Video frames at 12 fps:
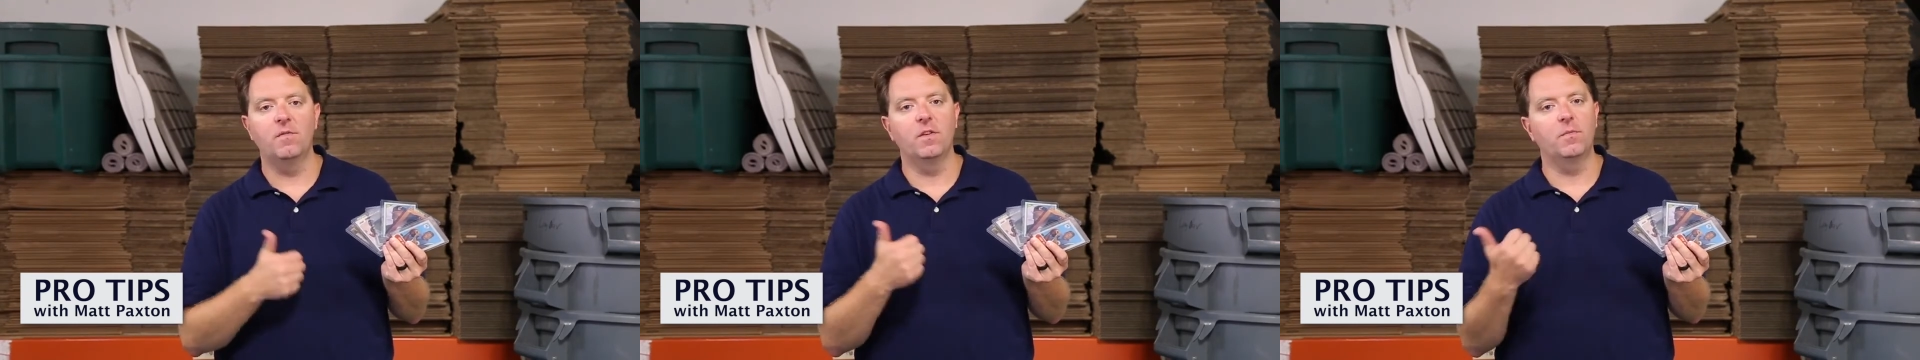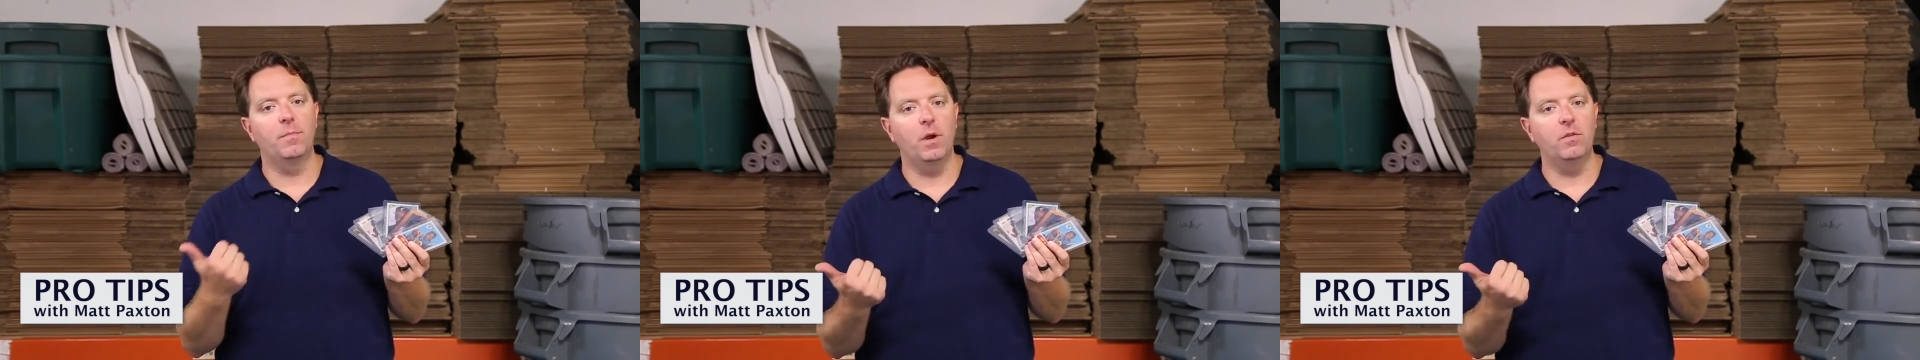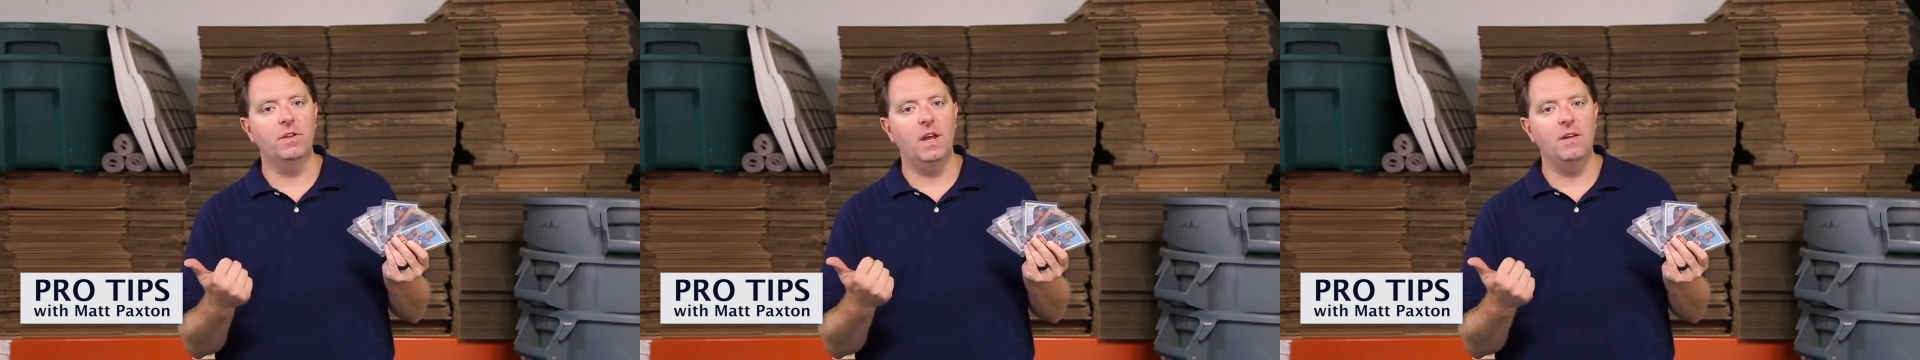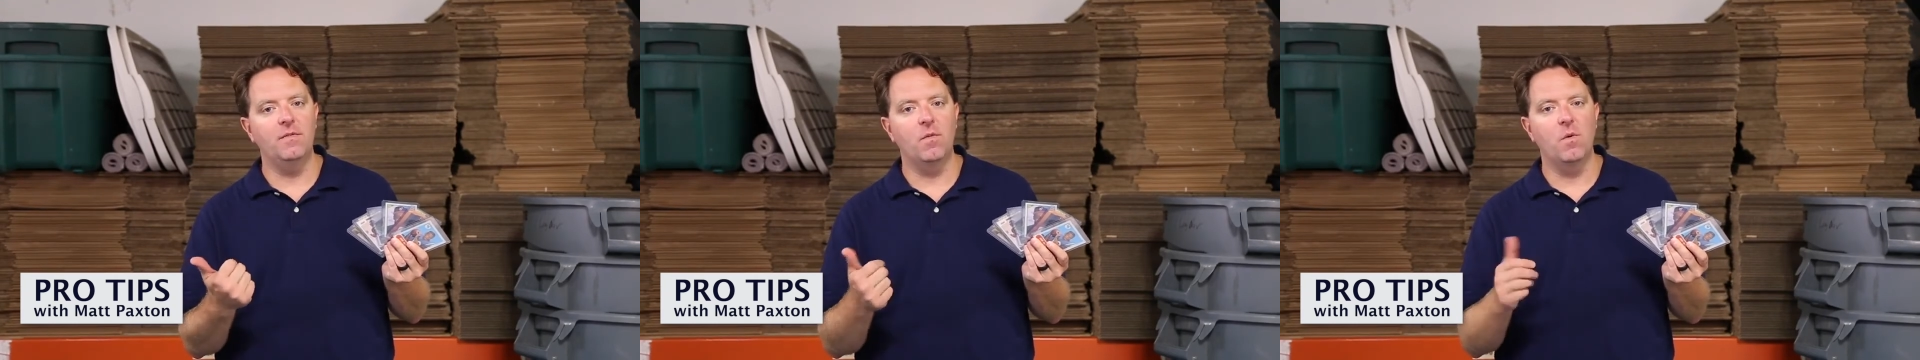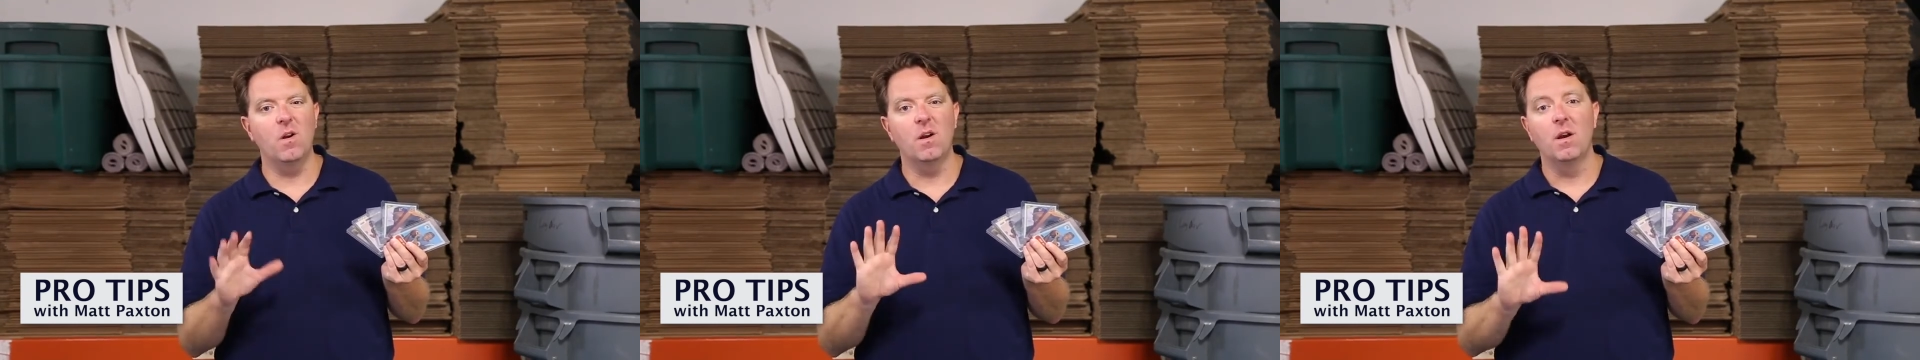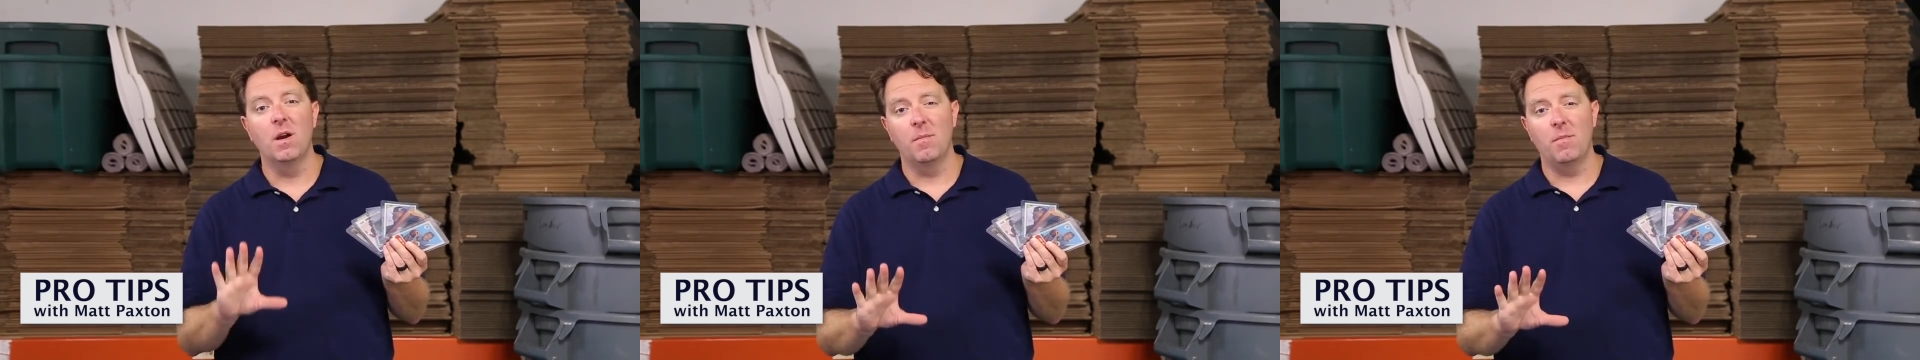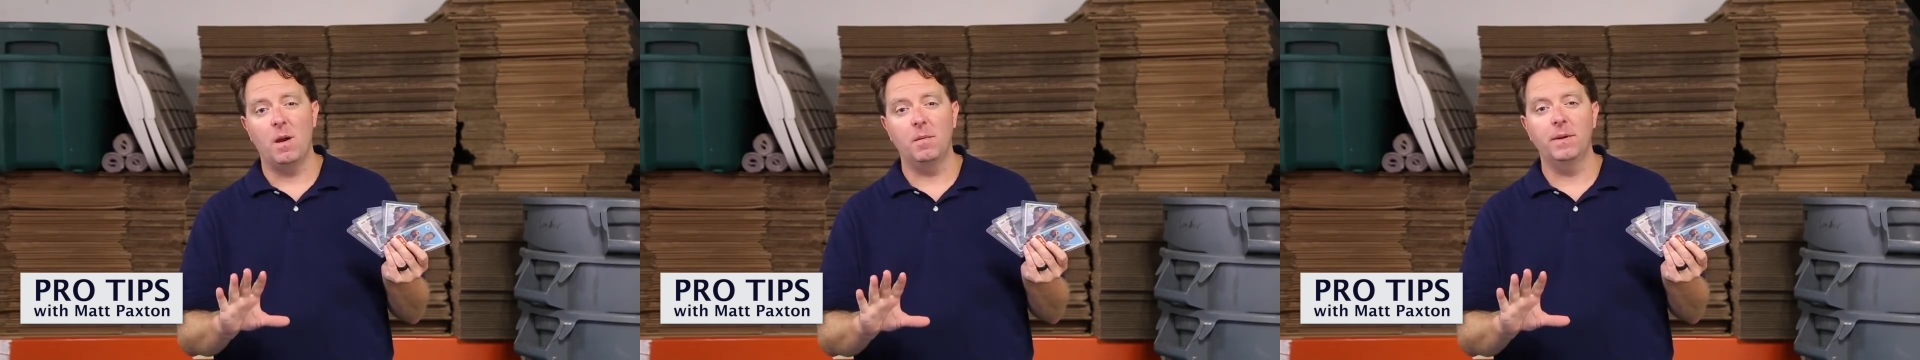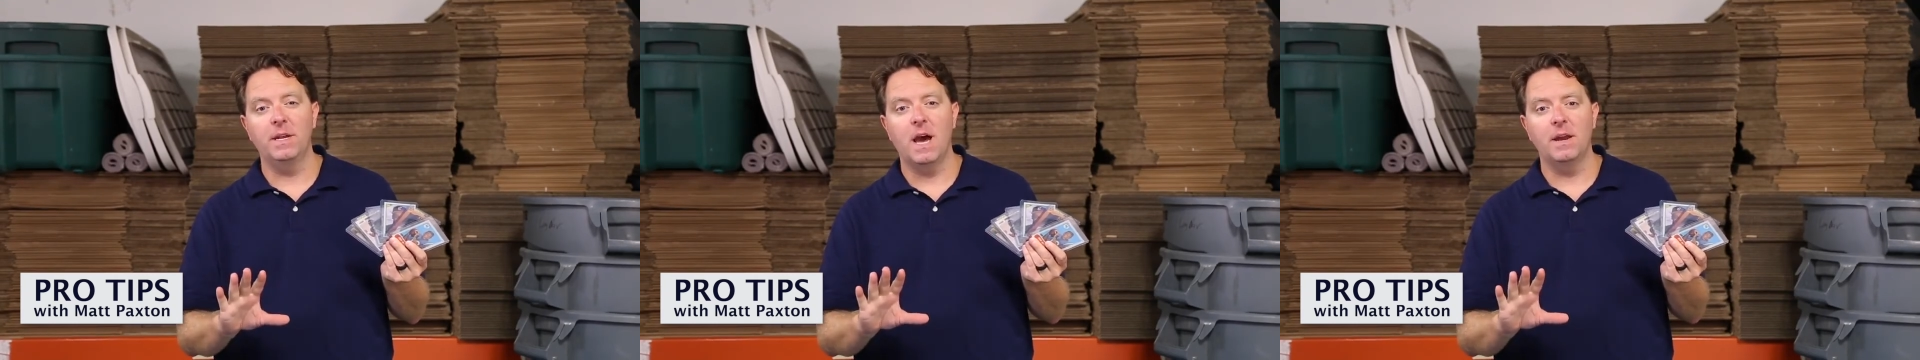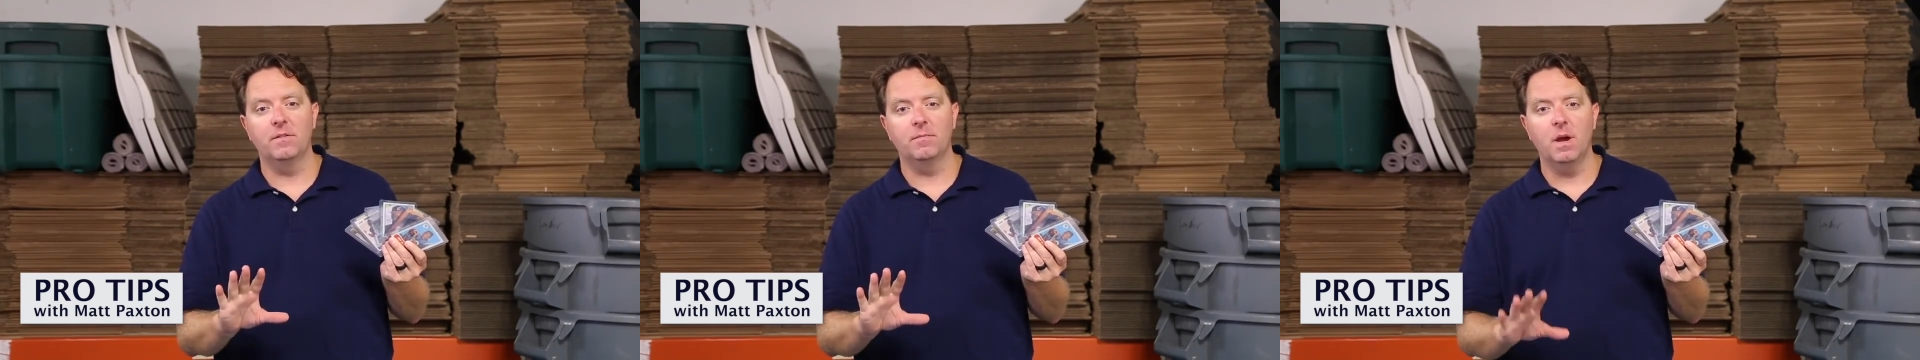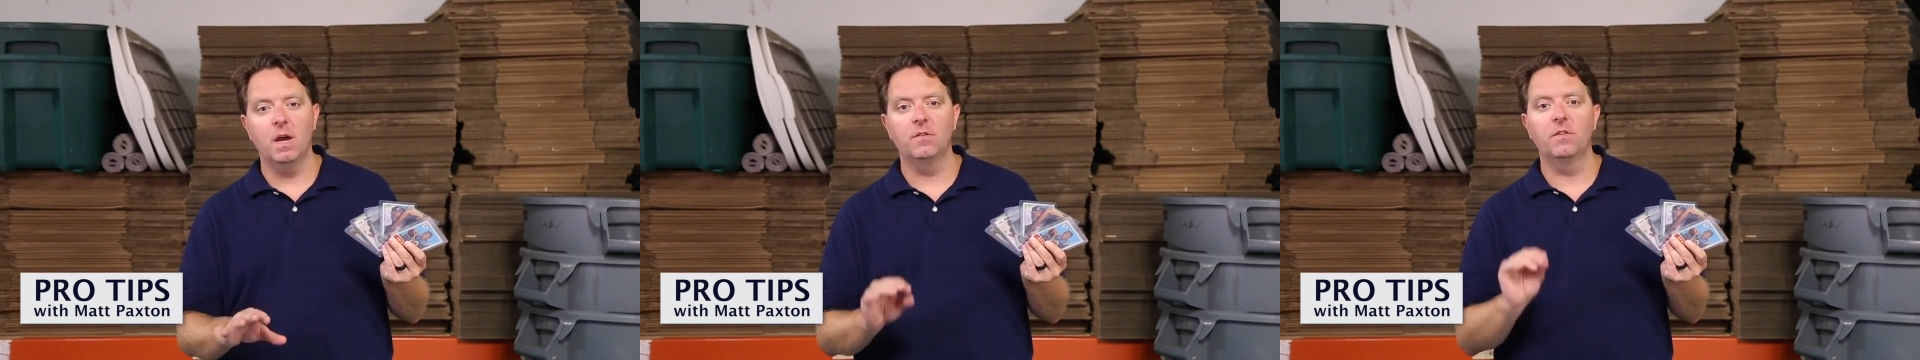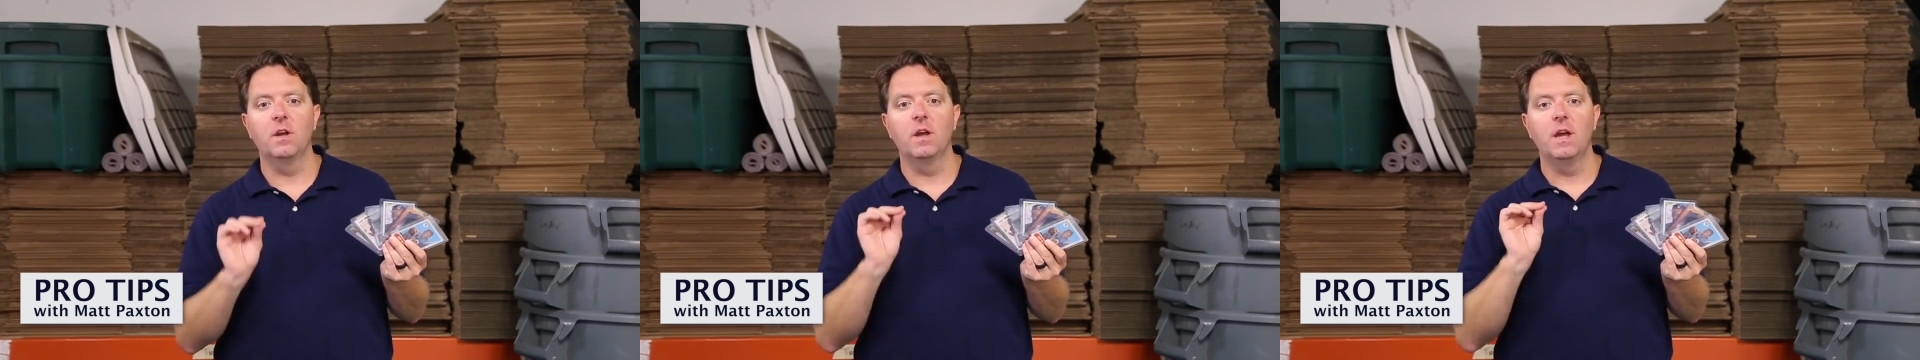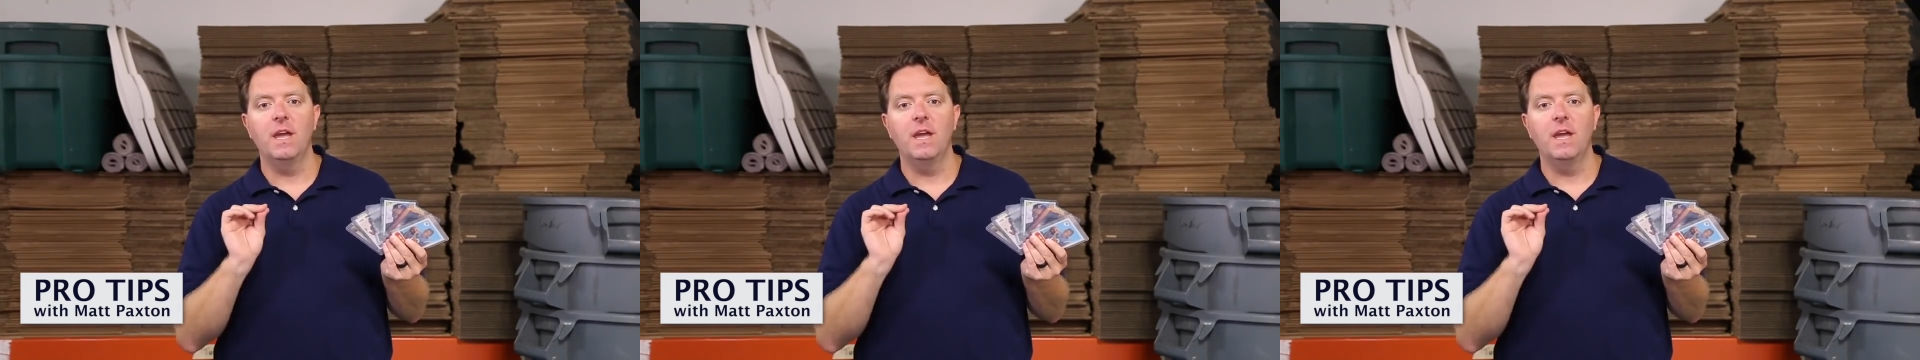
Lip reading: If it's post-84, probably not as much.